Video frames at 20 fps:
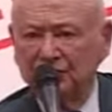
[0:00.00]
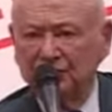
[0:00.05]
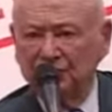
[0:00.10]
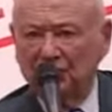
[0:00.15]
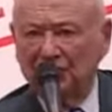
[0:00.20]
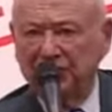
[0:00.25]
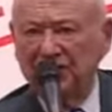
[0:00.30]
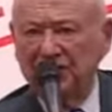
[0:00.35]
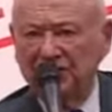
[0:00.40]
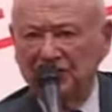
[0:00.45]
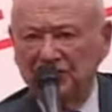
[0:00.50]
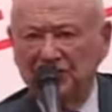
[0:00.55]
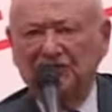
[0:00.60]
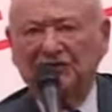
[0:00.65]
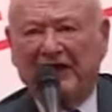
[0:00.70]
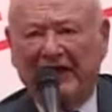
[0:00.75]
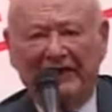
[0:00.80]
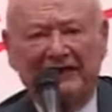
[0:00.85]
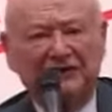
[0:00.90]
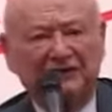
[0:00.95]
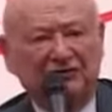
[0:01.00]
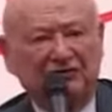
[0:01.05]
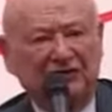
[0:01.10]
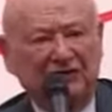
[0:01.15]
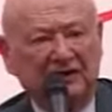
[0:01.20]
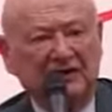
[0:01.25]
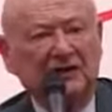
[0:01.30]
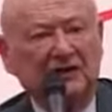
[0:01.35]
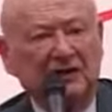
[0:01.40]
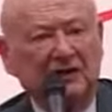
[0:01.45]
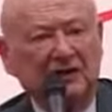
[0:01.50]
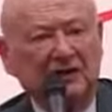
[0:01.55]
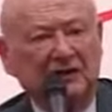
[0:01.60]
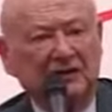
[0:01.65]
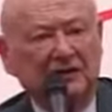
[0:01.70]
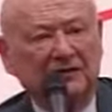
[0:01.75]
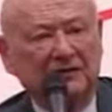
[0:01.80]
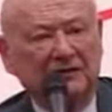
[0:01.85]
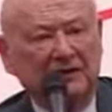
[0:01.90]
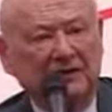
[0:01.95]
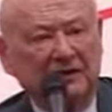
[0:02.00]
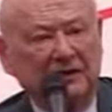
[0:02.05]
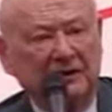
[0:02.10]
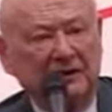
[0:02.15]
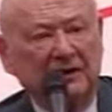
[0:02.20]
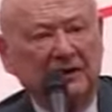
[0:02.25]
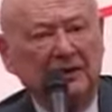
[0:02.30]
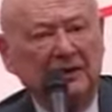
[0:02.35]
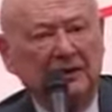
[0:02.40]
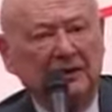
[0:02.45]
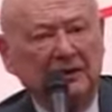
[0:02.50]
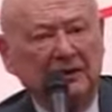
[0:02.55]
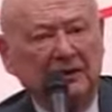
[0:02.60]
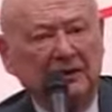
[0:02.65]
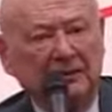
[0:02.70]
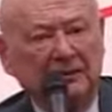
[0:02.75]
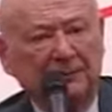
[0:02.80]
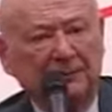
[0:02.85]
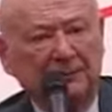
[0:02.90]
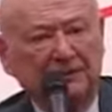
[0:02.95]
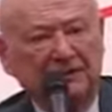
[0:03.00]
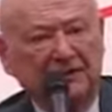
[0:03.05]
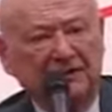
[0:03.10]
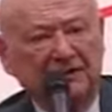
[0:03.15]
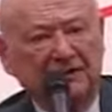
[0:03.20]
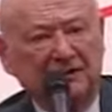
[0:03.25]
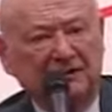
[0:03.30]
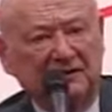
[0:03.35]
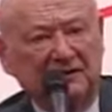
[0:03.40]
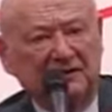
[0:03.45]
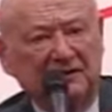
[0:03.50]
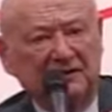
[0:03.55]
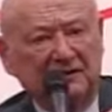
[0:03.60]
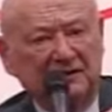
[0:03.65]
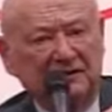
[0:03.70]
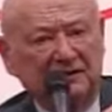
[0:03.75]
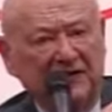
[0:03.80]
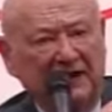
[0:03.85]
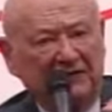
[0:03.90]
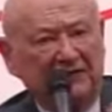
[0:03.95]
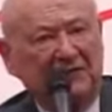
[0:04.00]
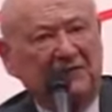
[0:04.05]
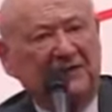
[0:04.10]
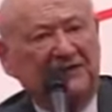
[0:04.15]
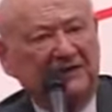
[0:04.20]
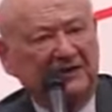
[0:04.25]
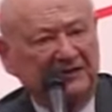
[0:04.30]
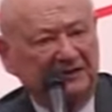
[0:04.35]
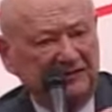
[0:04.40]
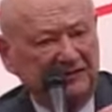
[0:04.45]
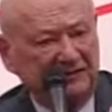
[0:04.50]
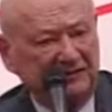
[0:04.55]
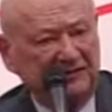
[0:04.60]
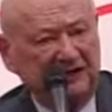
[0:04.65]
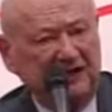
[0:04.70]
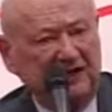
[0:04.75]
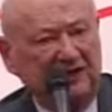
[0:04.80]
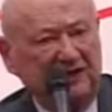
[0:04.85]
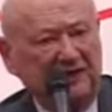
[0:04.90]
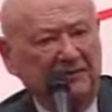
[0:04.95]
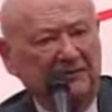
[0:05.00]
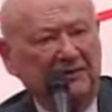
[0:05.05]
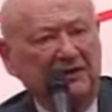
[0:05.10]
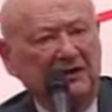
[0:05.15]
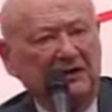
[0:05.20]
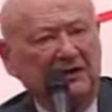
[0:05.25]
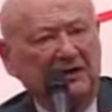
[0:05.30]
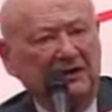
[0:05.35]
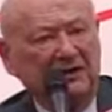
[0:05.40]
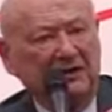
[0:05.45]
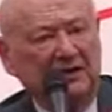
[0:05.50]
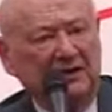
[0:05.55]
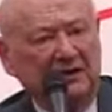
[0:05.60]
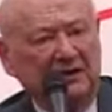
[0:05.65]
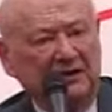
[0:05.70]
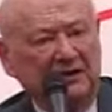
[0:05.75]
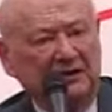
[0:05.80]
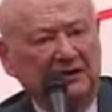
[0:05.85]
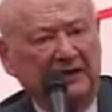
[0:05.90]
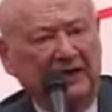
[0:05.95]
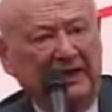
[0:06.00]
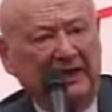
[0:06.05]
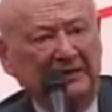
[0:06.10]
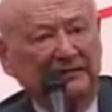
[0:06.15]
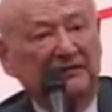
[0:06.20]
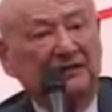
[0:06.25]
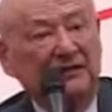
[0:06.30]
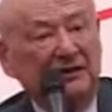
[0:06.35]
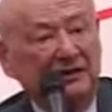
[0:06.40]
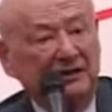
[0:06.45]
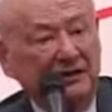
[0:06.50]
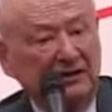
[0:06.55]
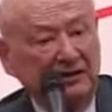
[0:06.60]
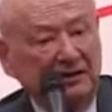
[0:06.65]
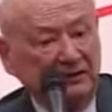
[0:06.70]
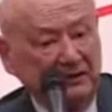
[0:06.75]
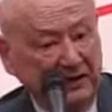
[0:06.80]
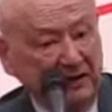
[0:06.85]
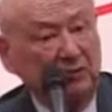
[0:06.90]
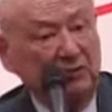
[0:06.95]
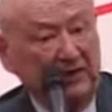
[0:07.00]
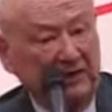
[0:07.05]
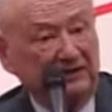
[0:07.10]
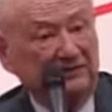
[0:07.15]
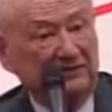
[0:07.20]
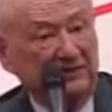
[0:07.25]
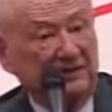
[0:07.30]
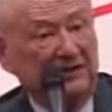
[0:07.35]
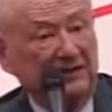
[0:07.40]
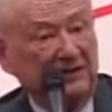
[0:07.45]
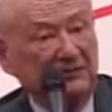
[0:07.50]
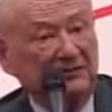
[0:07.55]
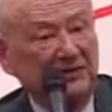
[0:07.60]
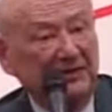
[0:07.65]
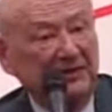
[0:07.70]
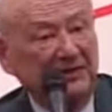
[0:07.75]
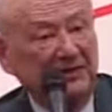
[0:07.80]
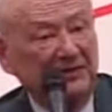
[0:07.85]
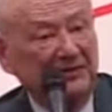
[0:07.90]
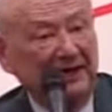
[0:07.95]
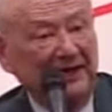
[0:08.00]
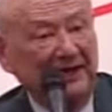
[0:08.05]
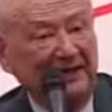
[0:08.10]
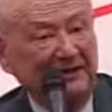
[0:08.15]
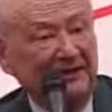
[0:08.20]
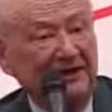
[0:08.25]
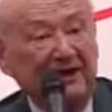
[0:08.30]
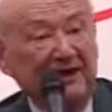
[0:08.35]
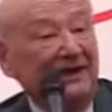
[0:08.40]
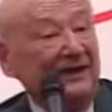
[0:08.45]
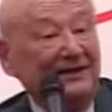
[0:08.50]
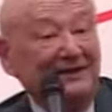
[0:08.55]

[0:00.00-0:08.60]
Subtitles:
thought he was challenging the political government at the time, and they wanted him dead.